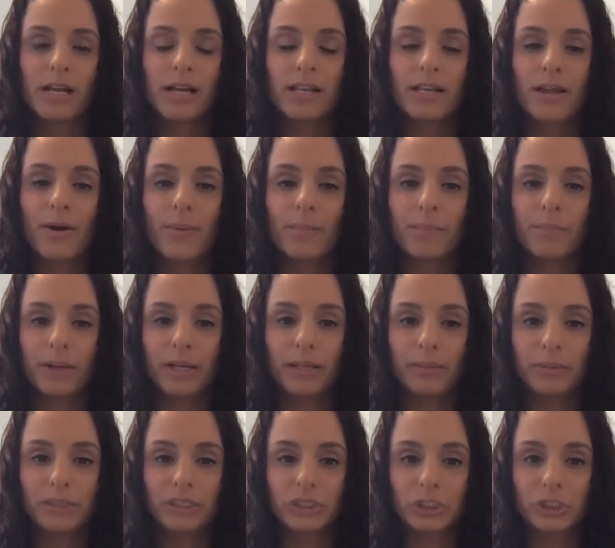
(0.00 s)
Now,
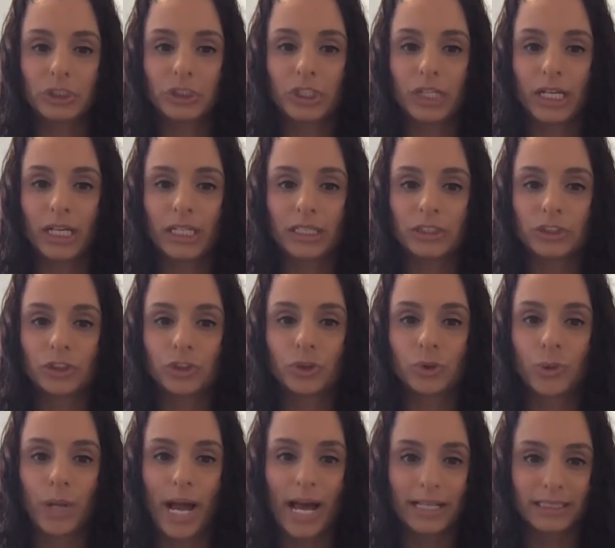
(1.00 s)
babies change
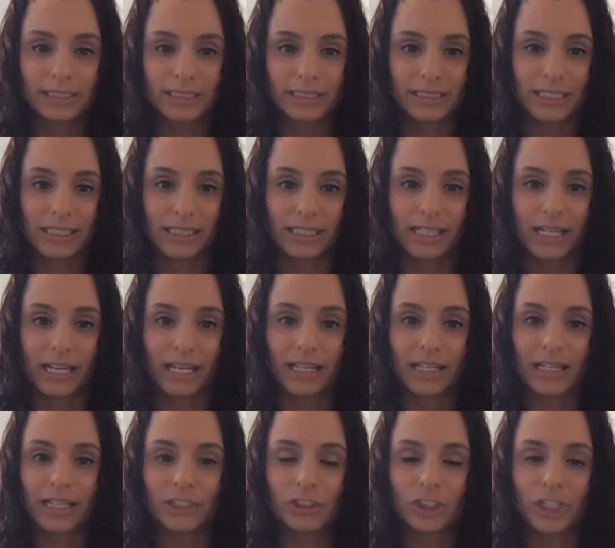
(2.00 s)
drastically and
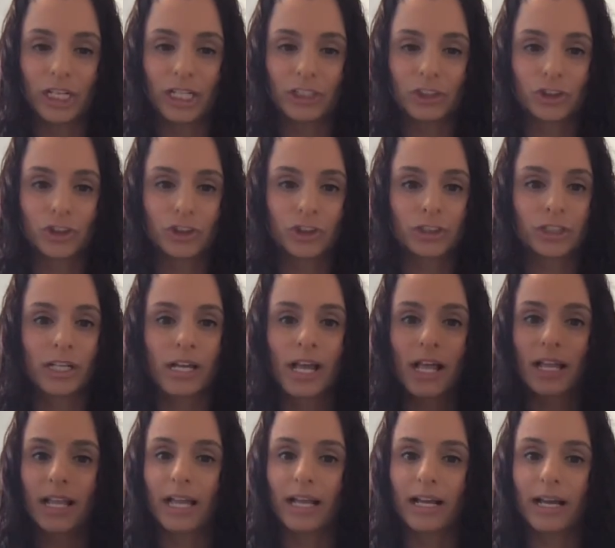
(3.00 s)
they change
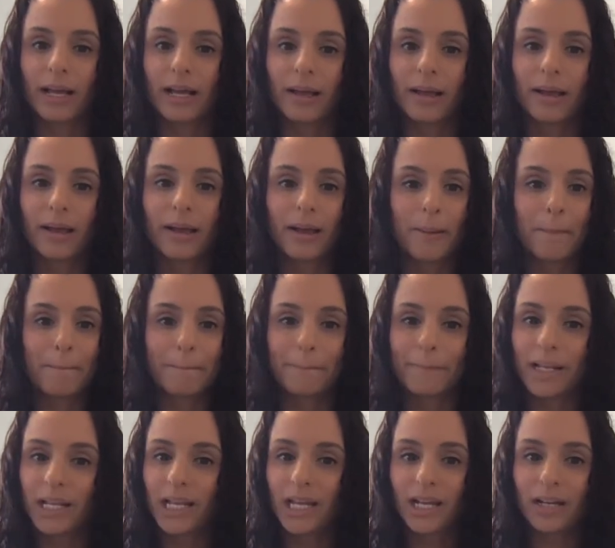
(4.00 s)
like a
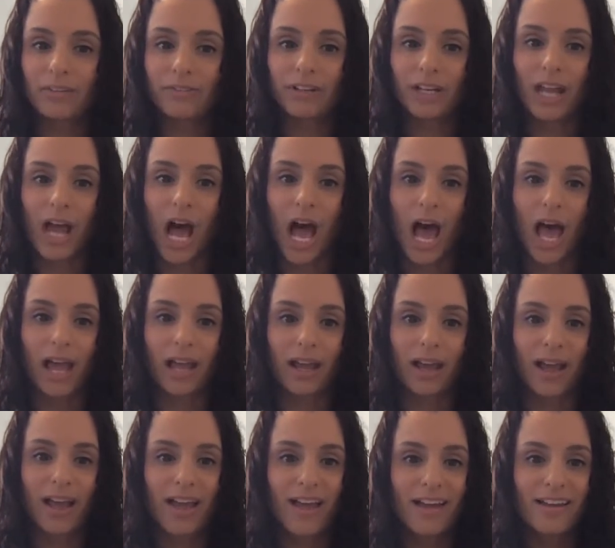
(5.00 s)
blink of an
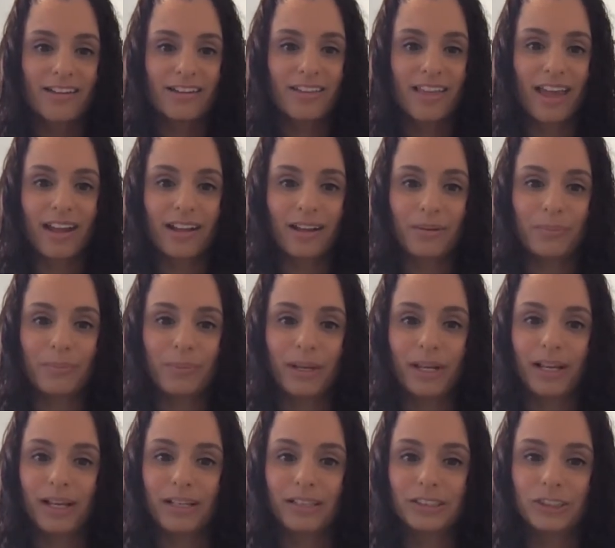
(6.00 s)
eye they could
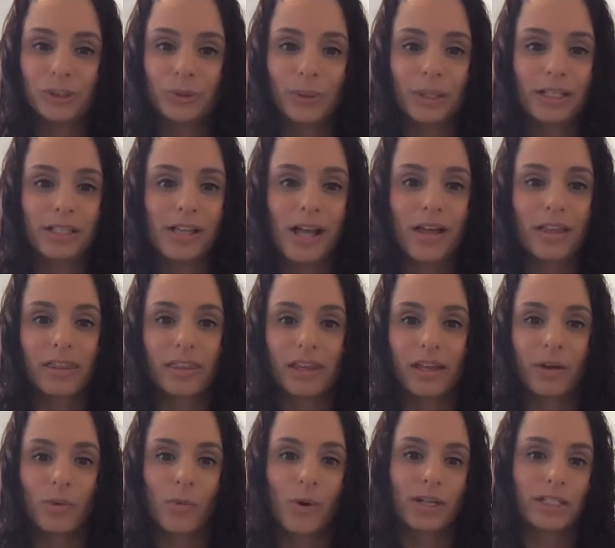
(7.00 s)
be doing
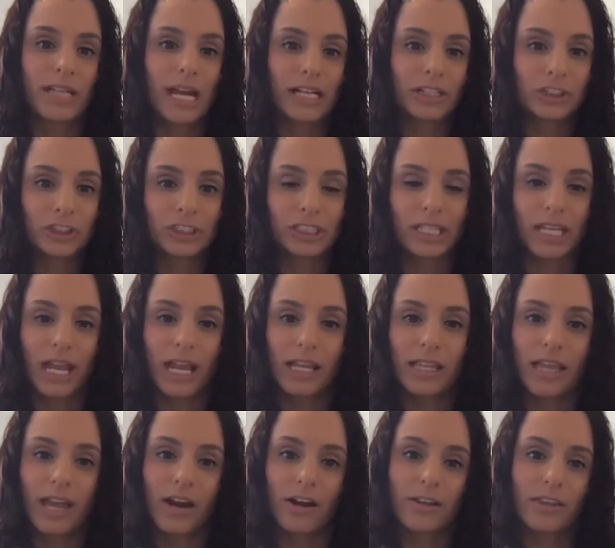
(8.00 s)
nothing one day, just laying
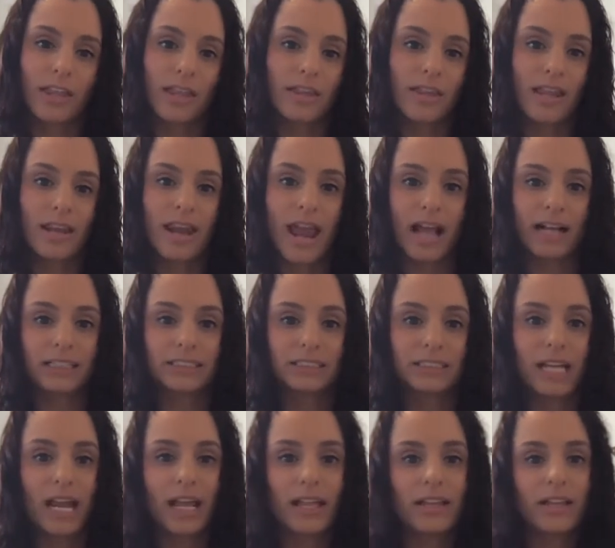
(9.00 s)
there, and then the next
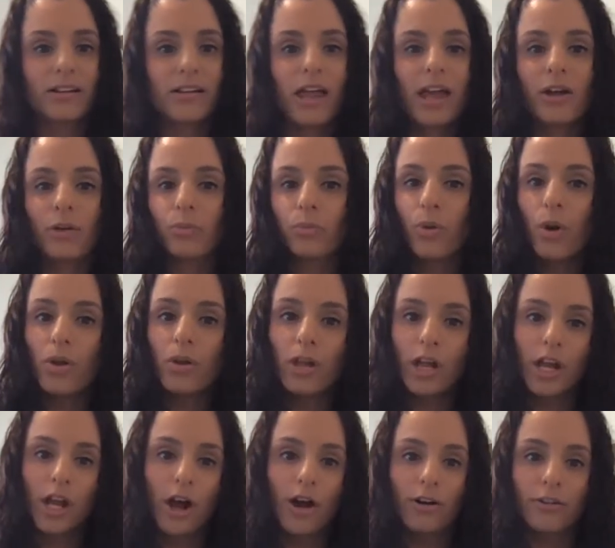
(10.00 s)
day they're like
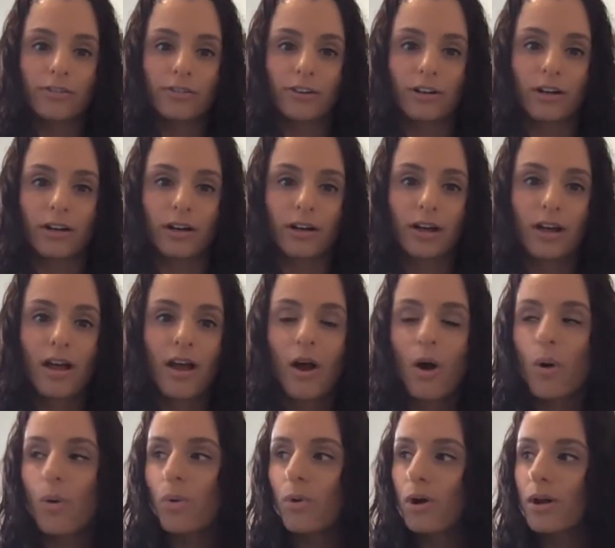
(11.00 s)
rolling over,
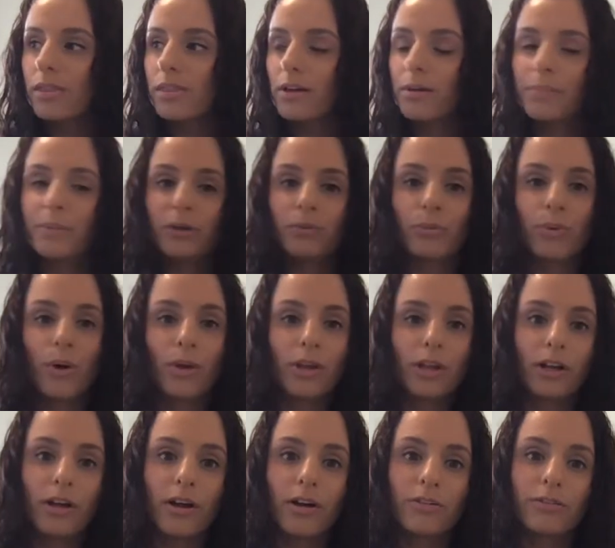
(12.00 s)
or they'll be
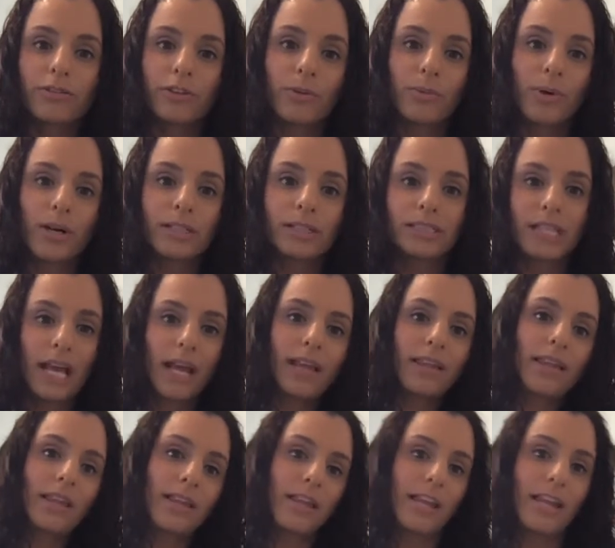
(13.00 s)
rolling over one day, and
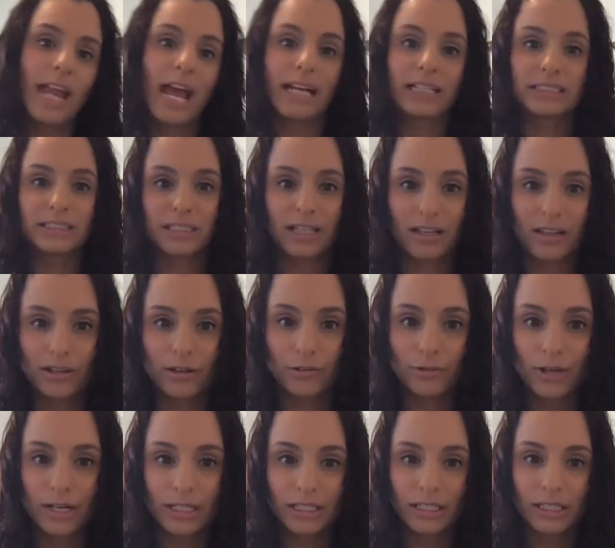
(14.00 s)
then the next day they're
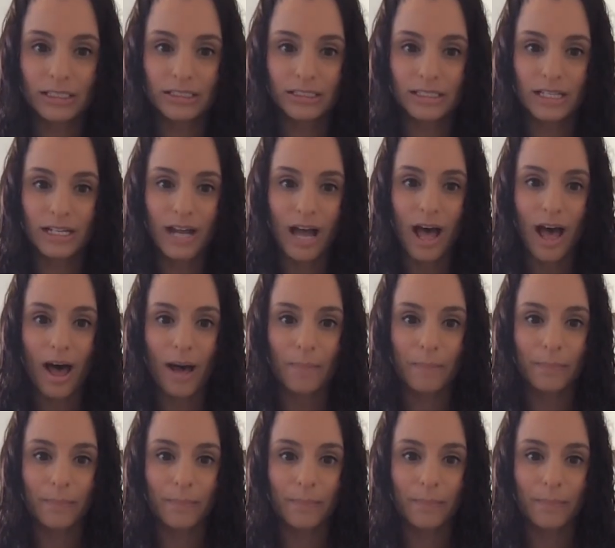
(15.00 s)
ready to sit up,